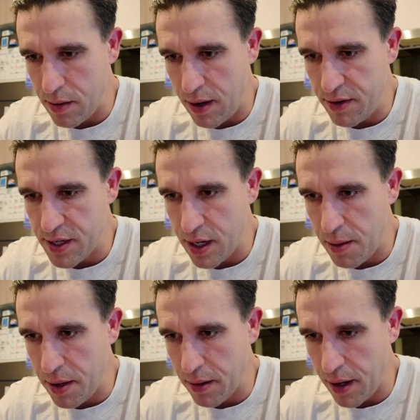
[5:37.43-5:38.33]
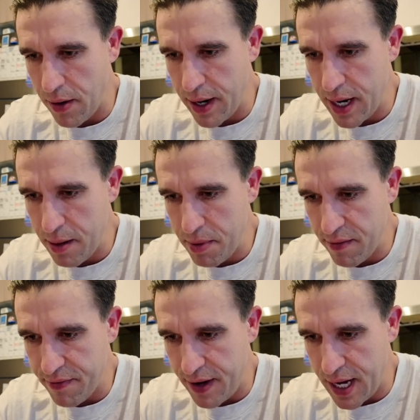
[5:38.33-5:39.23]
every time I'm going ahead a
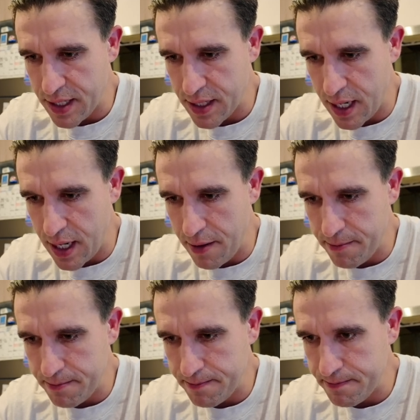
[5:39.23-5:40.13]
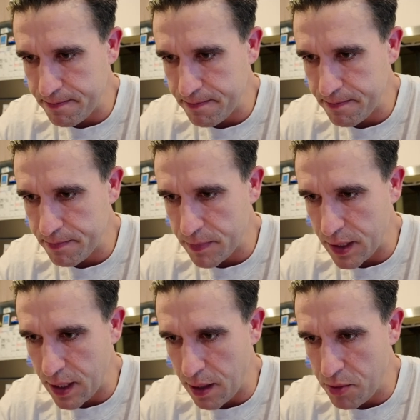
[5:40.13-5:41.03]
bit faster,
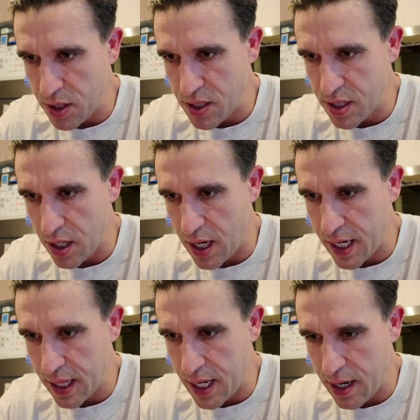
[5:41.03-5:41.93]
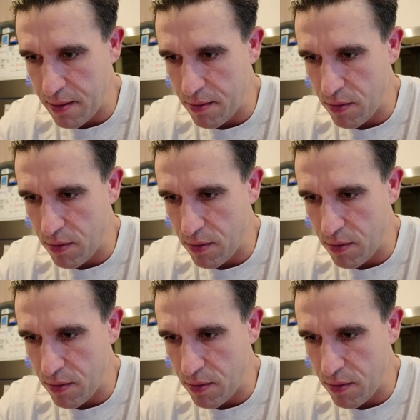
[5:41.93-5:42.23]
I'm just sliding that.